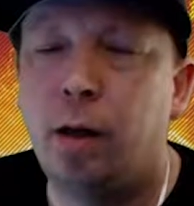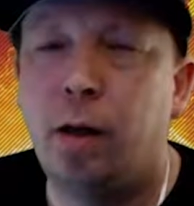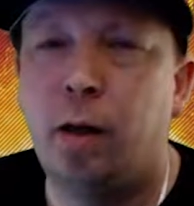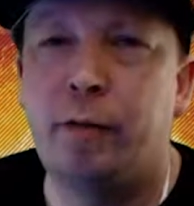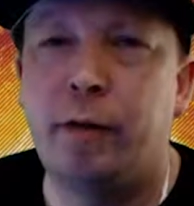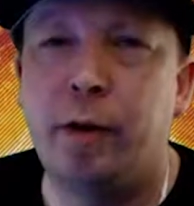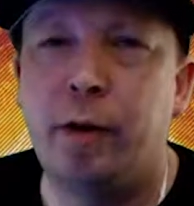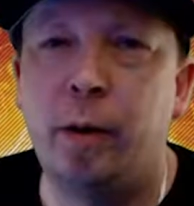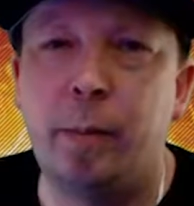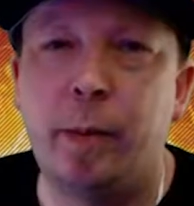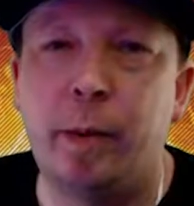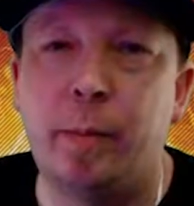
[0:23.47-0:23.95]

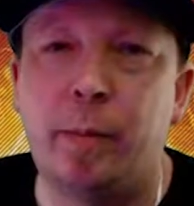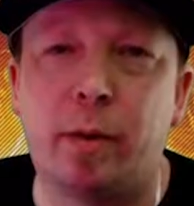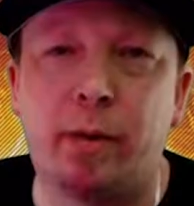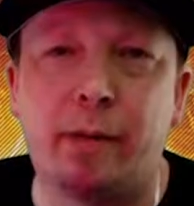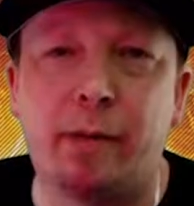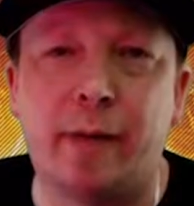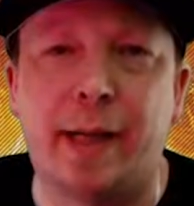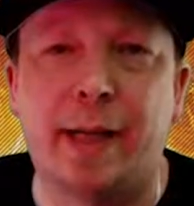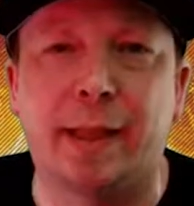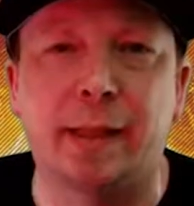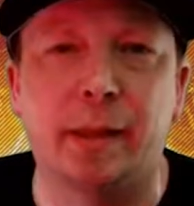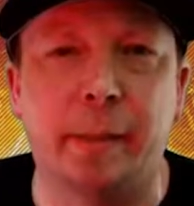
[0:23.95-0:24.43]
A few people
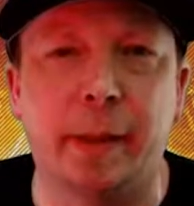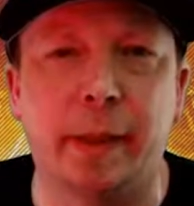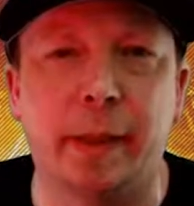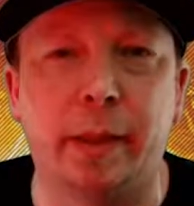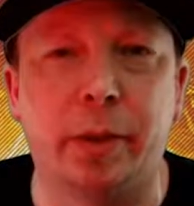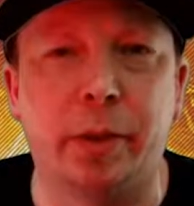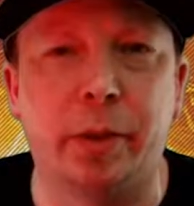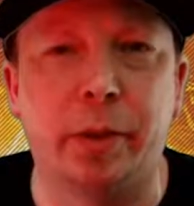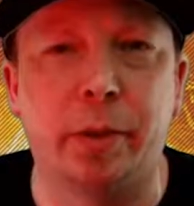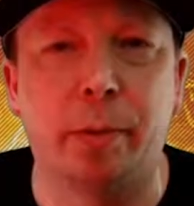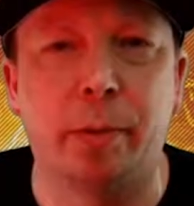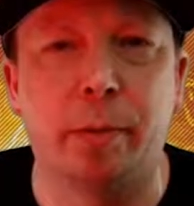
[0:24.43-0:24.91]
have asked me
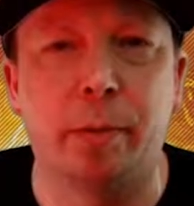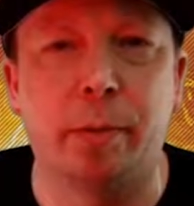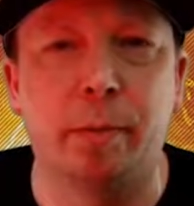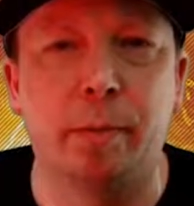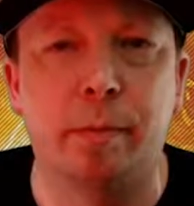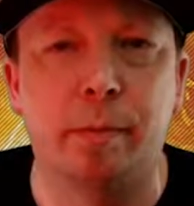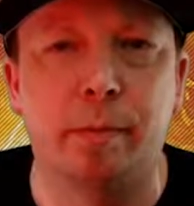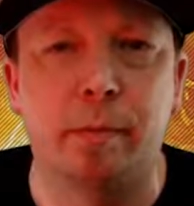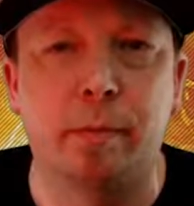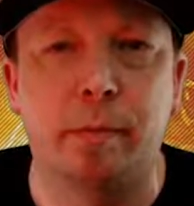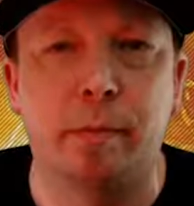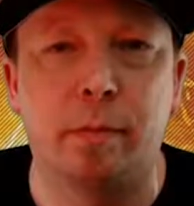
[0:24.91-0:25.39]
to
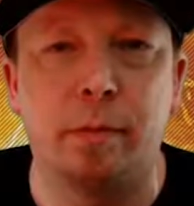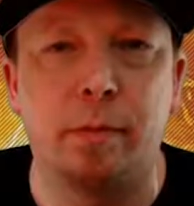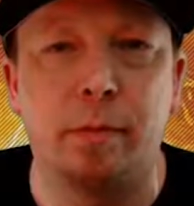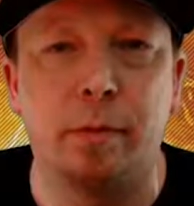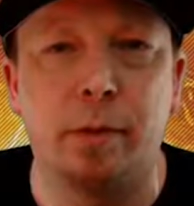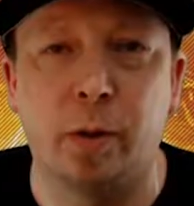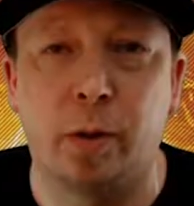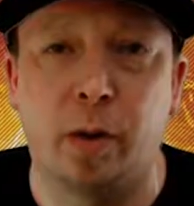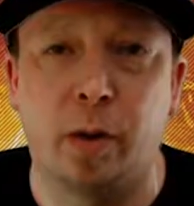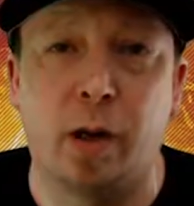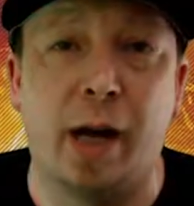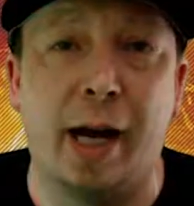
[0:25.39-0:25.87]

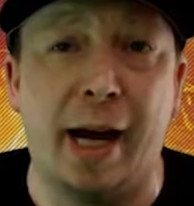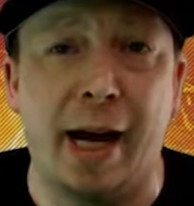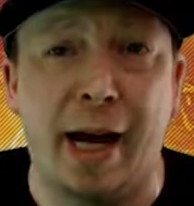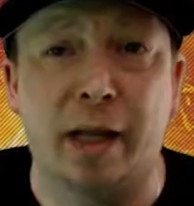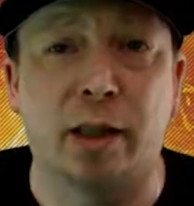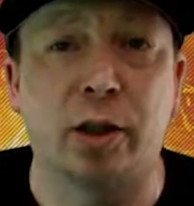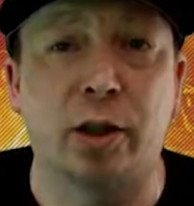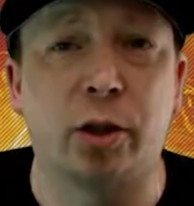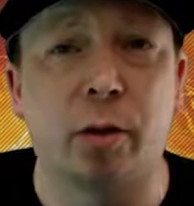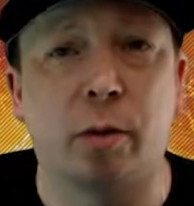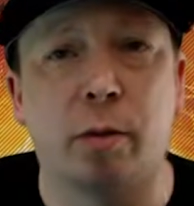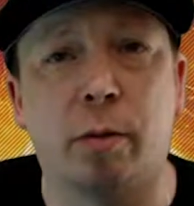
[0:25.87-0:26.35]
do an
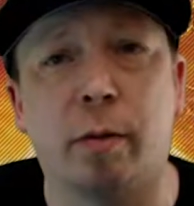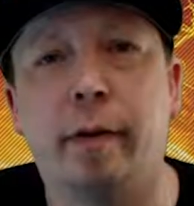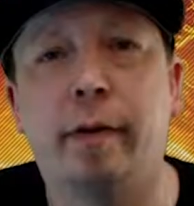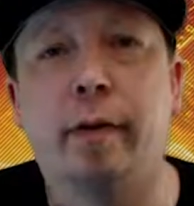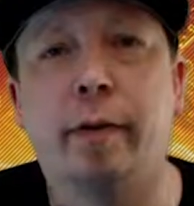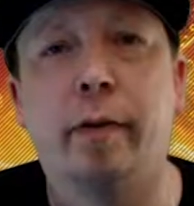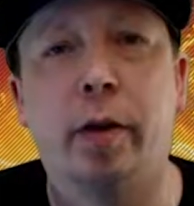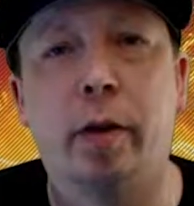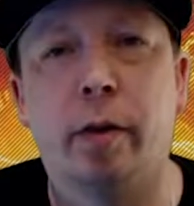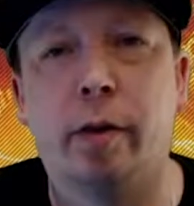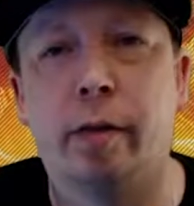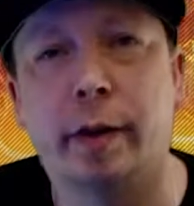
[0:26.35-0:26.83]
actual
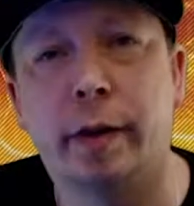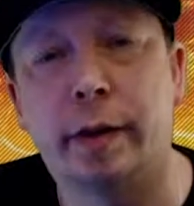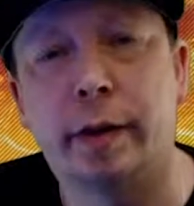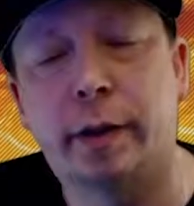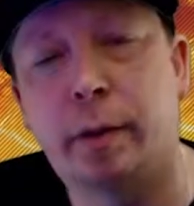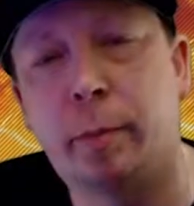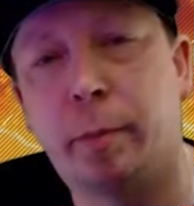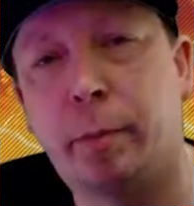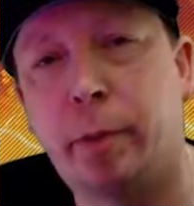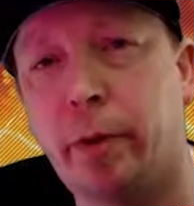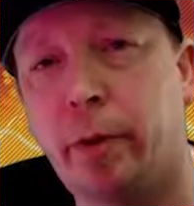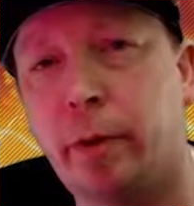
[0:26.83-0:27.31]
review of
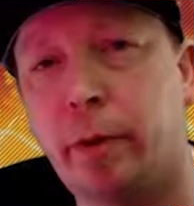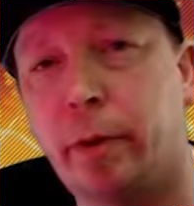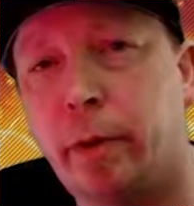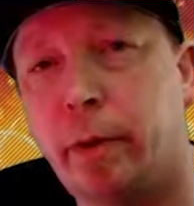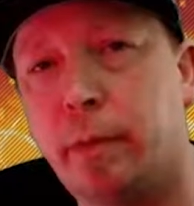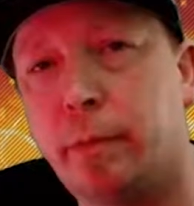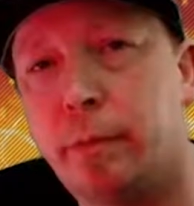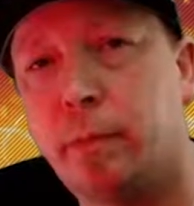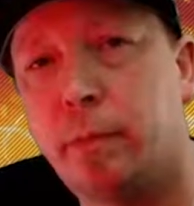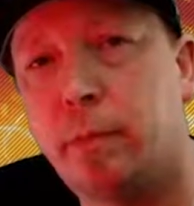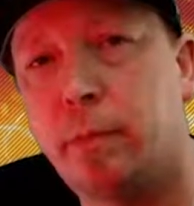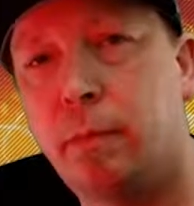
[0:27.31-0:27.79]
this
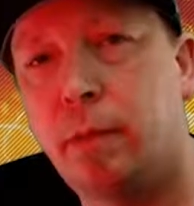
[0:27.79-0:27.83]
computer.